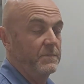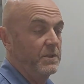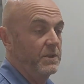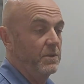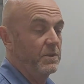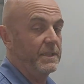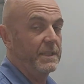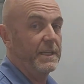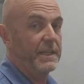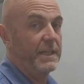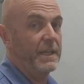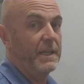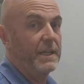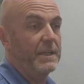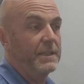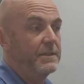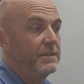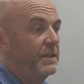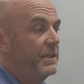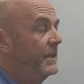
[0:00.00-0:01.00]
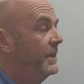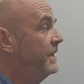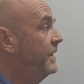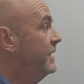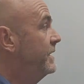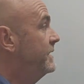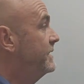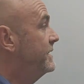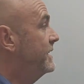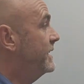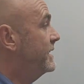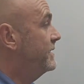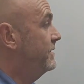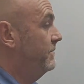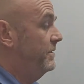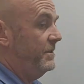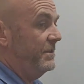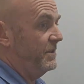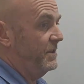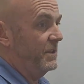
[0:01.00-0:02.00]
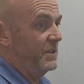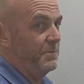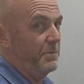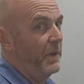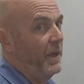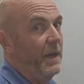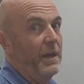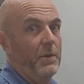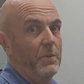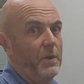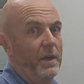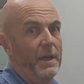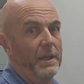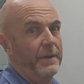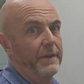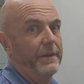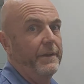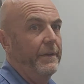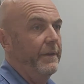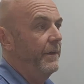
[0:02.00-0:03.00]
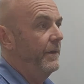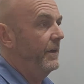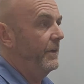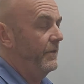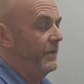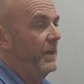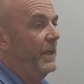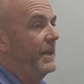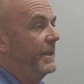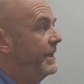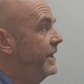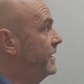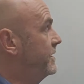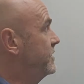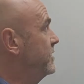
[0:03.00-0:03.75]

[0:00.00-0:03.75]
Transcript: Not that hard. This is just part one of how to get a